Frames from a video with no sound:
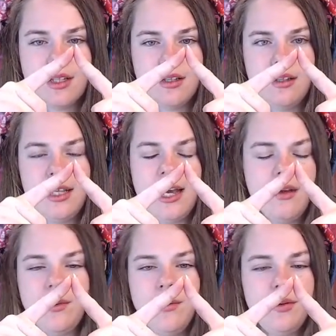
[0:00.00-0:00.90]
Yeah,
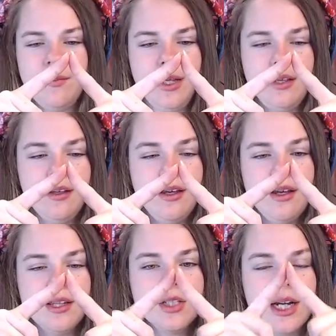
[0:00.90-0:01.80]
we won't be.
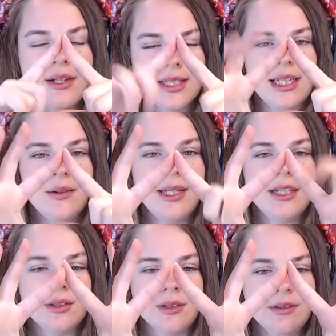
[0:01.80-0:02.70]
The triangles are
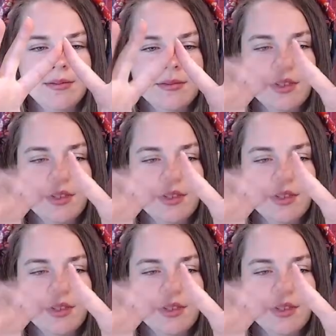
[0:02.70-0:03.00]
equilateral,